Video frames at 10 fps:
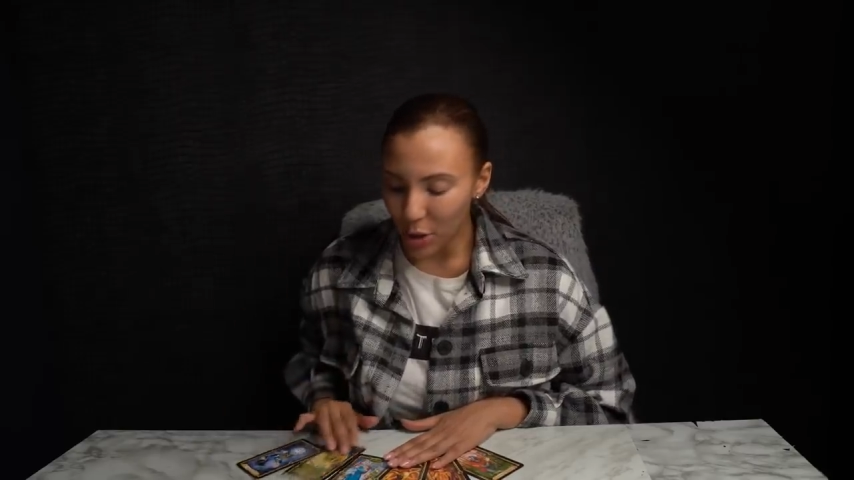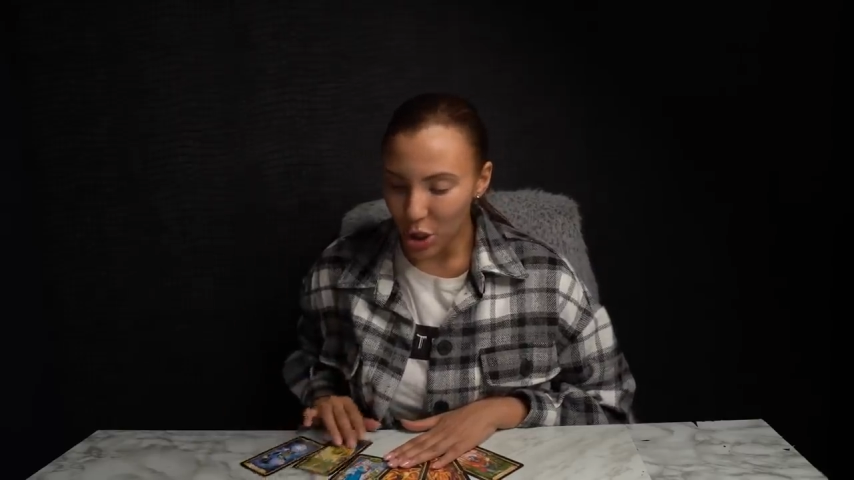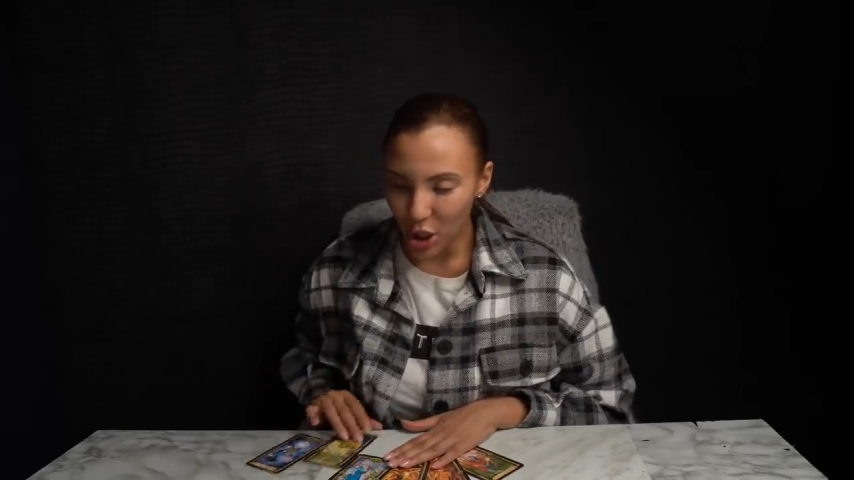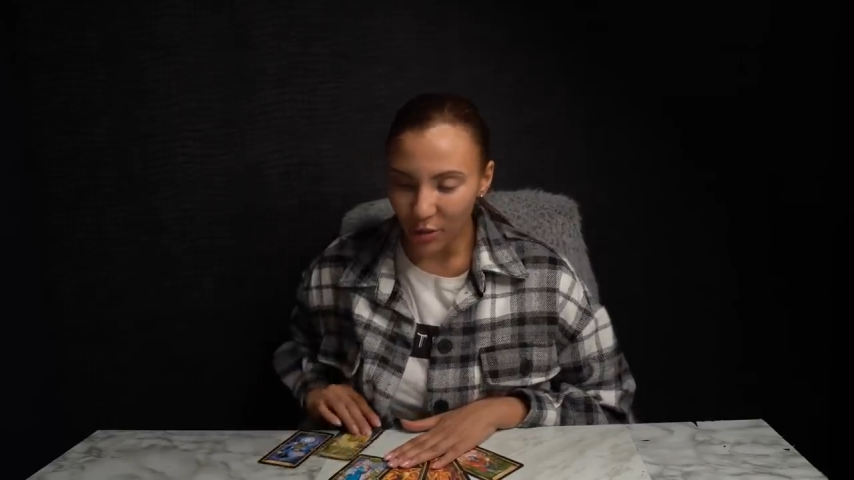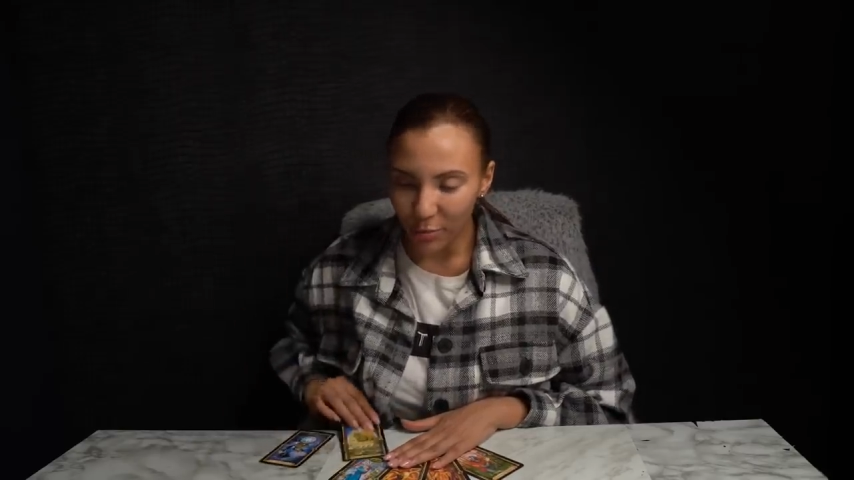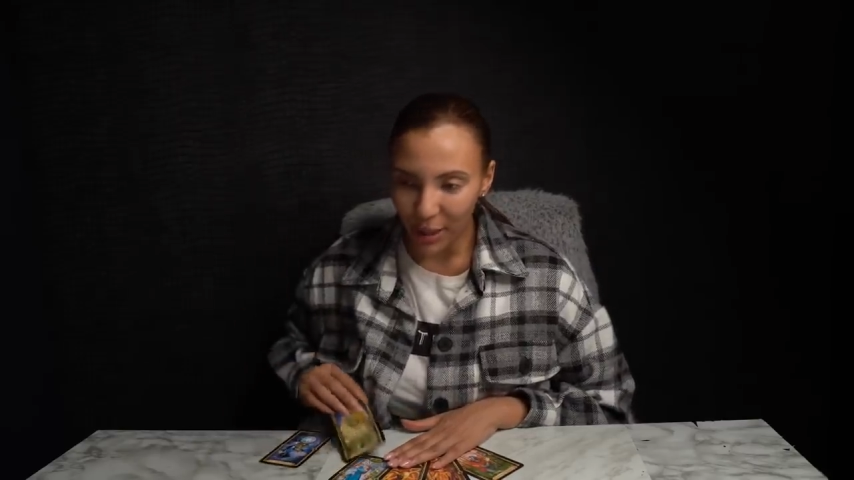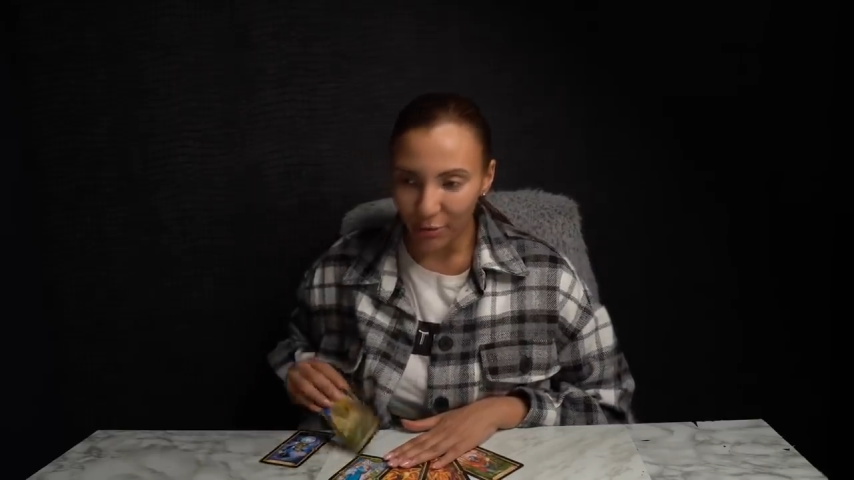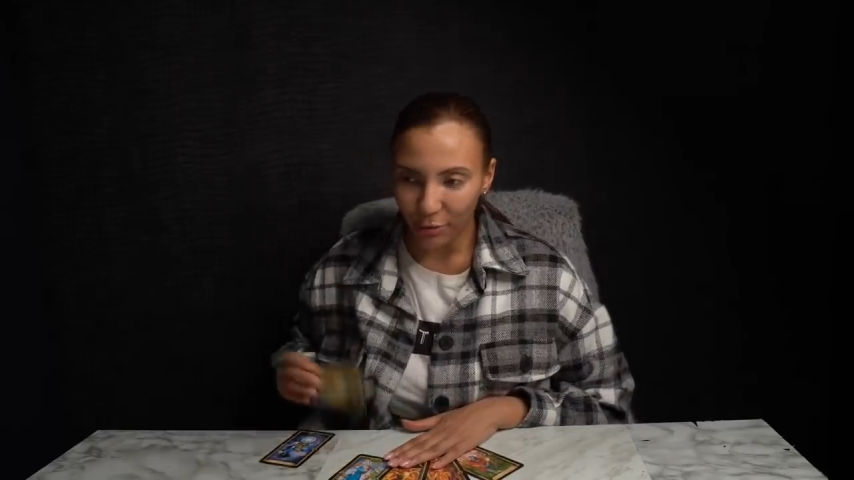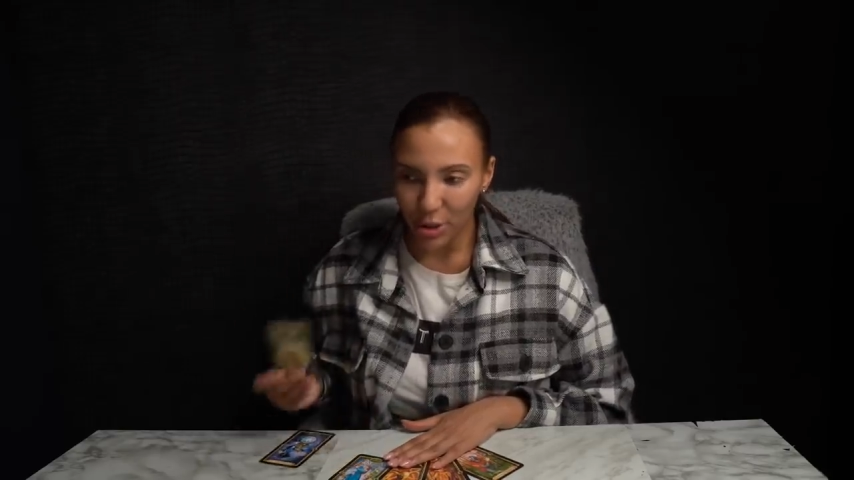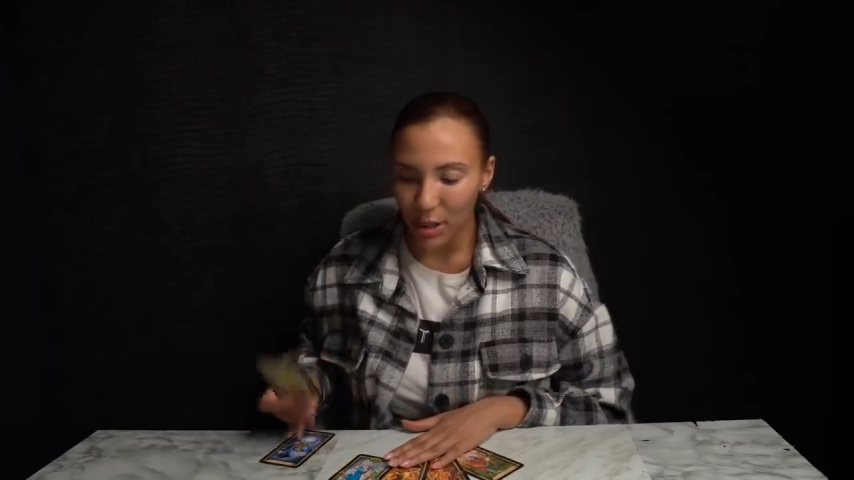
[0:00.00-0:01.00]
achieve,
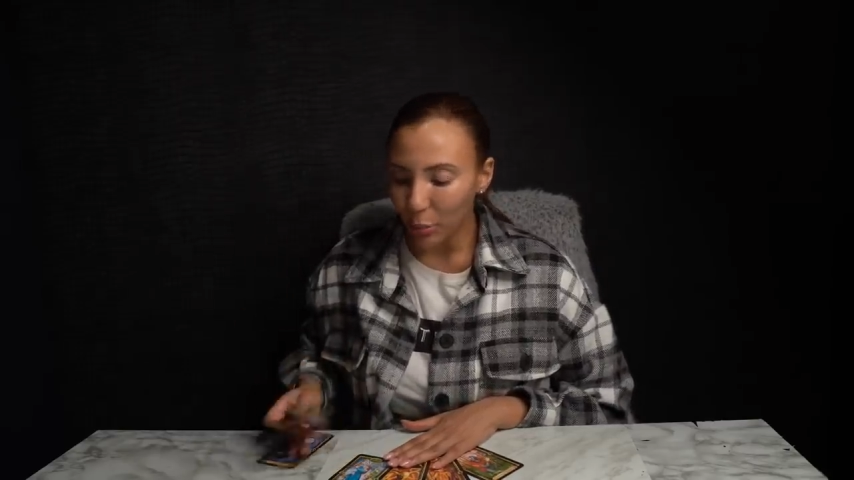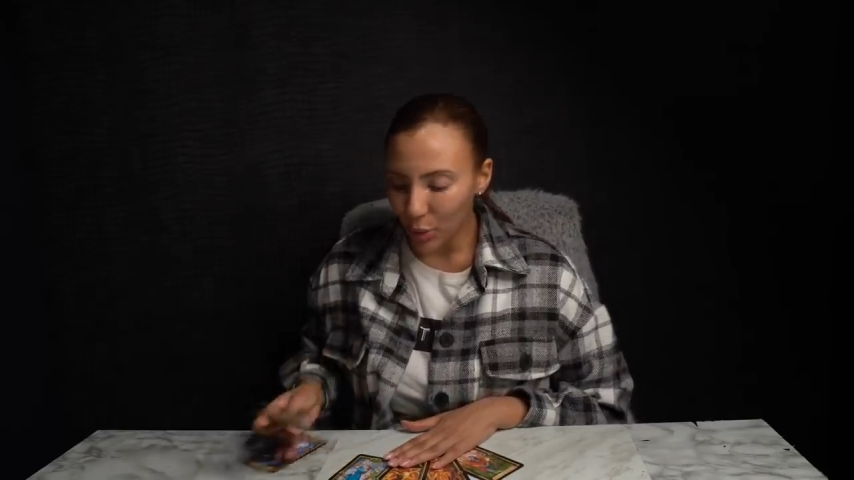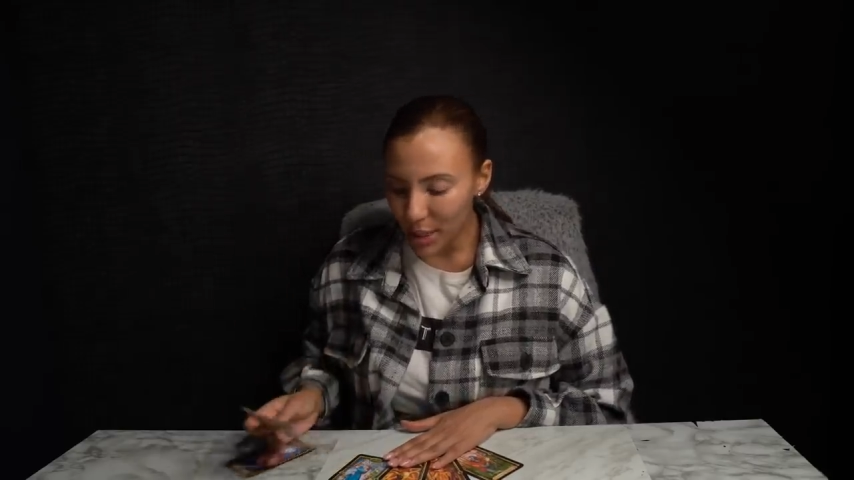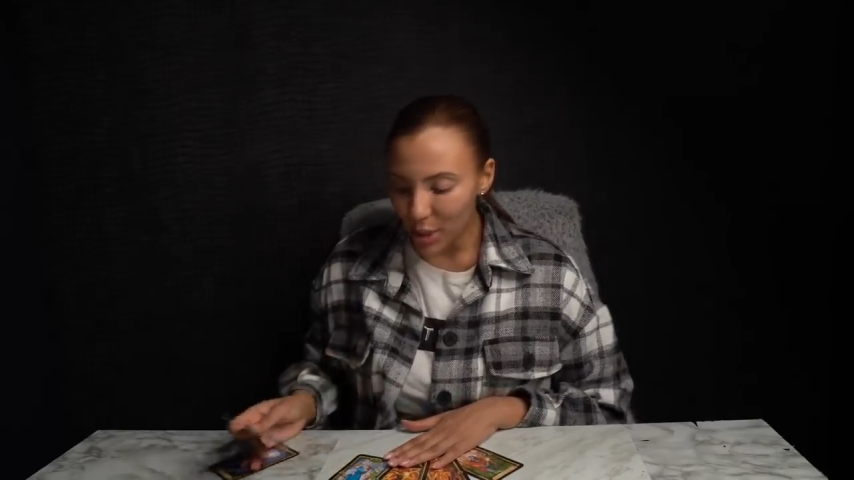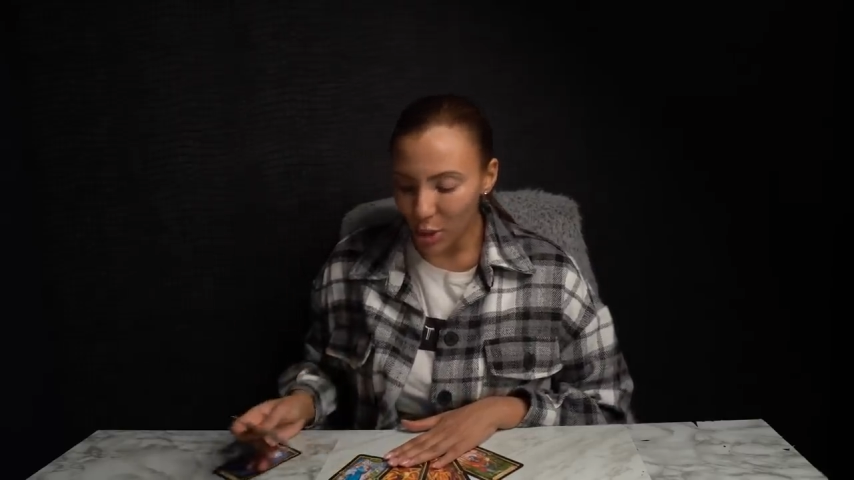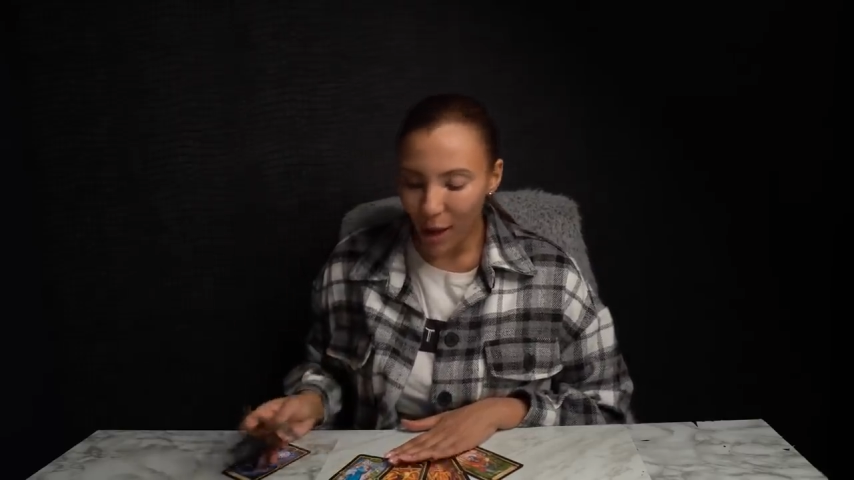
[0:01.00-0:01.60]
but for some reason,